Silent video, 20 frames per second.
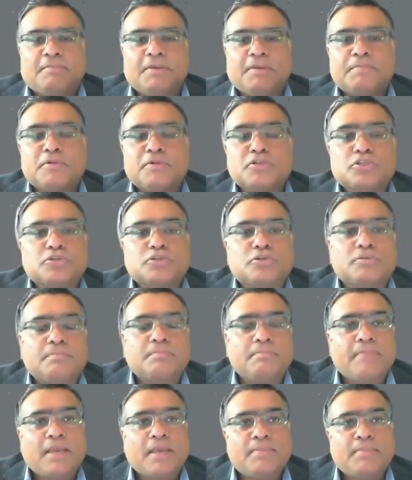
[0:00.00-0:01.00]
People
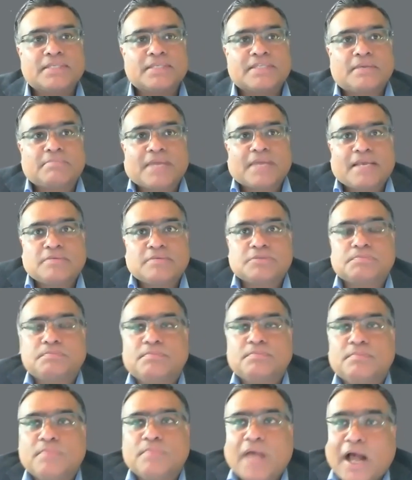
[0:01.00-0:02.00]
should maybe sometimes
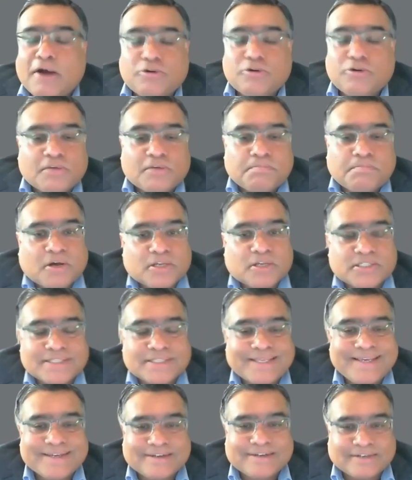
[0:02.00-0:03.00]
out-of-box
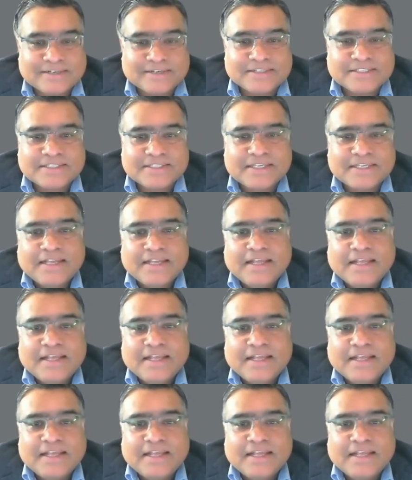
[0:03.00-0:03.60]
thinkers.